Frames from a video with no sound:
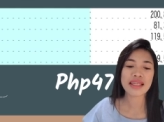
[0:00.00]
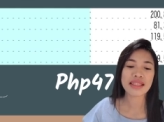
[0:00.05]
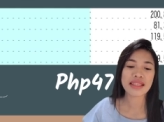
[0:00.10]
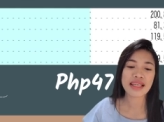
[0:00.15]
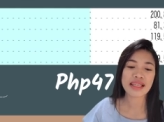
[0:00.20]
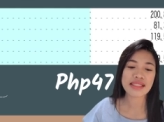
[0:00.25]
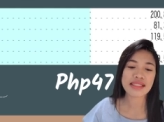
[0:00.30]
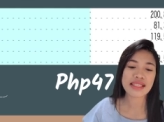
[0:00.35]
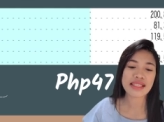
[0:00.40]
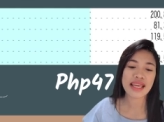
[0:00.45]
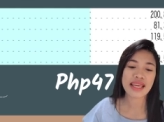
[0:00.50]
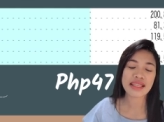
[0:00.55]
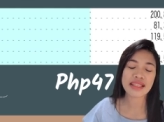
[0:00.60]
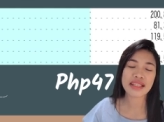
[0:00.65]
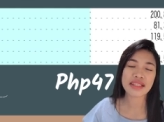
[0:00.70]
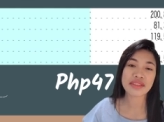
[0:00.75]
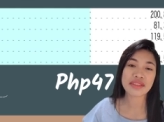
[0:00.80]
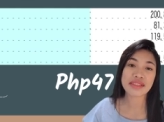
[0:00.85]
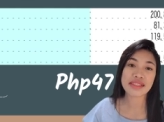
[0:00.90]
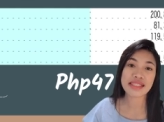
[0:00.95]
That's eight
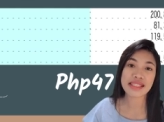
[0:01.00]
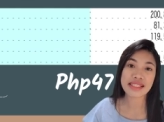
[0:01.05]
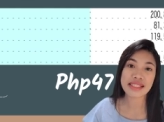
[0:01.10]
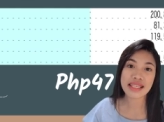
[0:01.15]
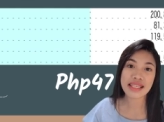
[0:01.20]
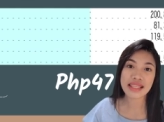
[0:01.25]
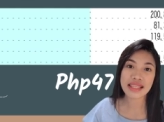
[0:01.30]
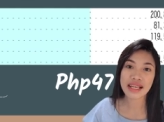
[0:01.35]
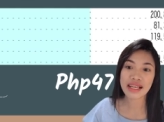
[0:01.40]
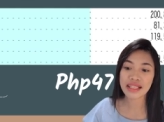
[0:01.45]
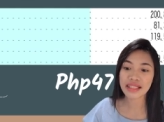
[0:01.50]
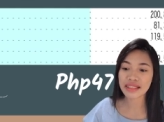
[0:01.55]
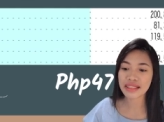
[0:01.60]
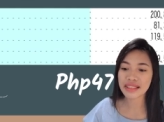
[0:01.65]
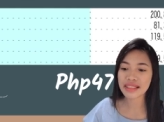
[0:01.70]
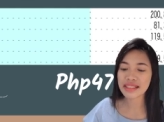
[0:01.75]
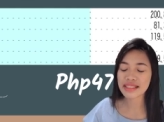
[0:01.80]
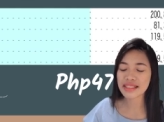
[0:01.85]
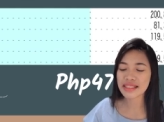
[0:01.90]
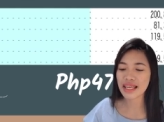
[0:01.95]
hundred sixty
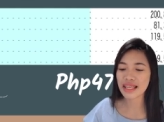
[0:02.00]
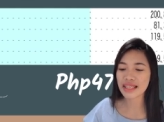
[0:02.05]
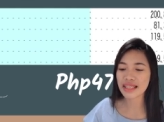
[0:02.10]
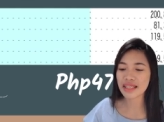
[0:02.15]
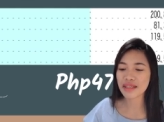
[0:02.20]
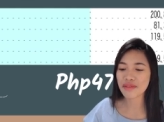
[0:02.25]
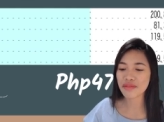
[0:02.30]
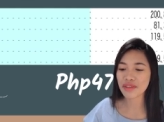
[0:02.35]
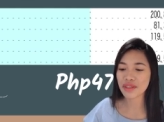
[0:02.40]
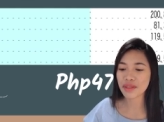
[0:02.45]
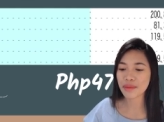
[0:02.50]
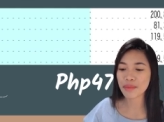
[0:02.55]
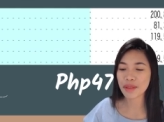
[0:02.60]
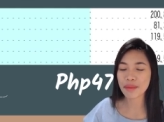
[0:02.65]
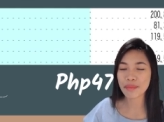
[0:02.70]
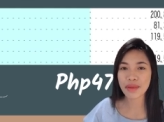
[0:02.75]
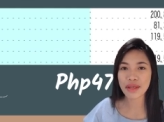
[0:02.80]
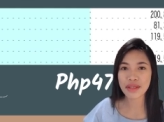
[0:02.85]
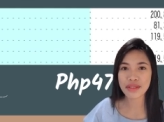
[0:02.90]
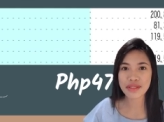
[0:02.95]
dollars, and in
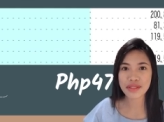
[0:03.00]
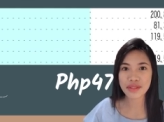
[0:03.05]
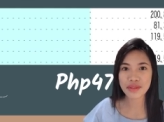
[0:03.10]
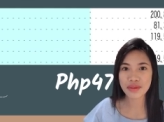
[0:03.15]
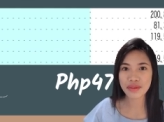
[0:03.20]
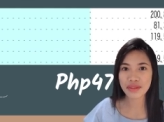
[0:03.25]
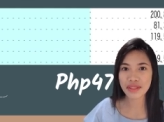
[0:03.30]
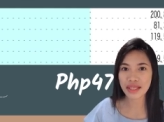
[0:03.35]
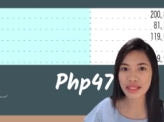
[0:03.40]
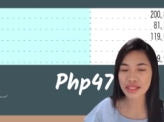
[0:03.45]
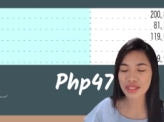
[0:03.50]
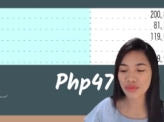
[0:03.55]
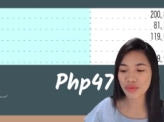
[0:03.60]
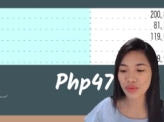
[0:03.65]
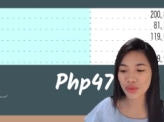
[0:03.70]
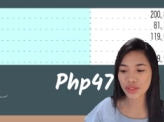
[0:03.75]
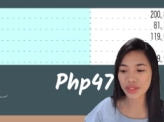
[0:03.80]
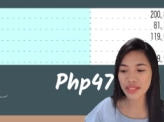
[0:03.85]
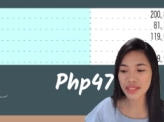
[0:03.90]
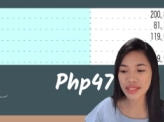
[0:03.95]
Philippine peso, that's
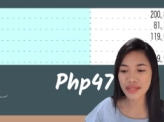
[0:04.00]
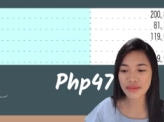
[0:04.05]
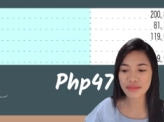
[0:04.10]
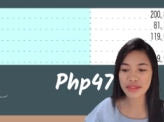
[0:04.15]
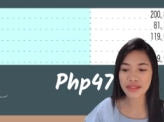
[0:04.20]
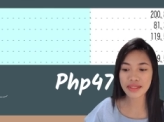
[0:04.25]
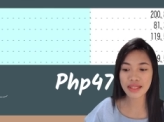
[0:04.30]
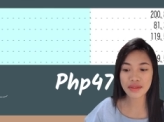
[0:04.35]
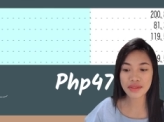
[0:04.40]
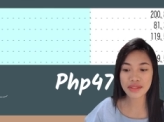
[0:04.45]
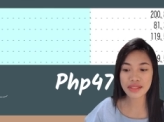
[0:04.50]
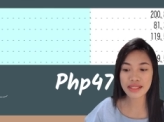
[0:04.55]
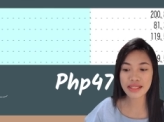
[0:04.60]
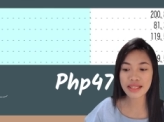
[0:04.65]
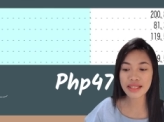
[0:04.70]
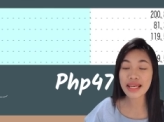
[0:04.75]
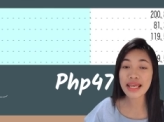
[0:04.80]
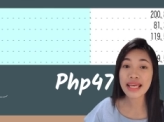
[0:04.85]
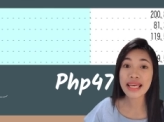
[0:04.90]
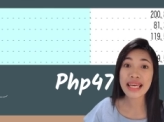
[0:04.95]
forty-seven
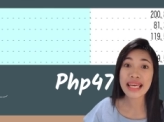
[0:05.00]
thousand